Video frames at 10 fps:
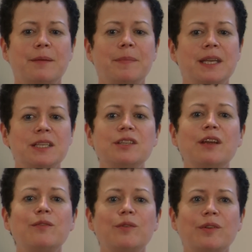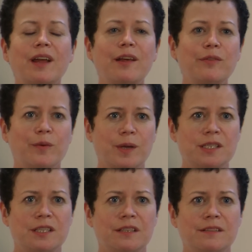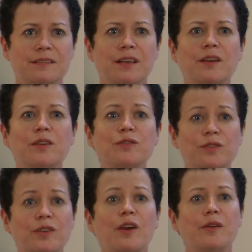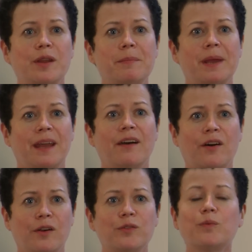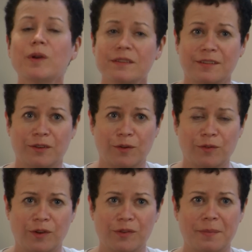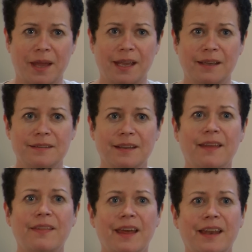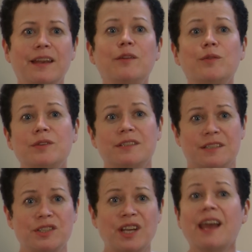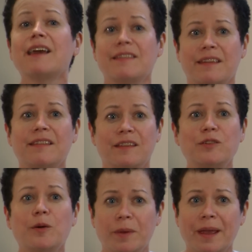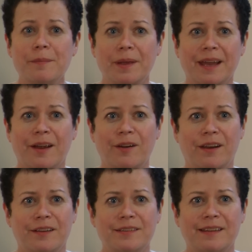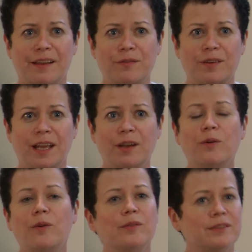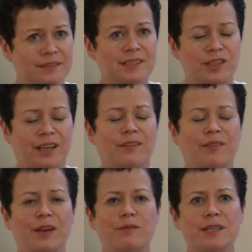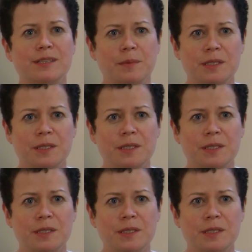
But in general, health questions should only be asked once an offer is made, and then in order to check that the job can be carried out safely, or to check if any reasonable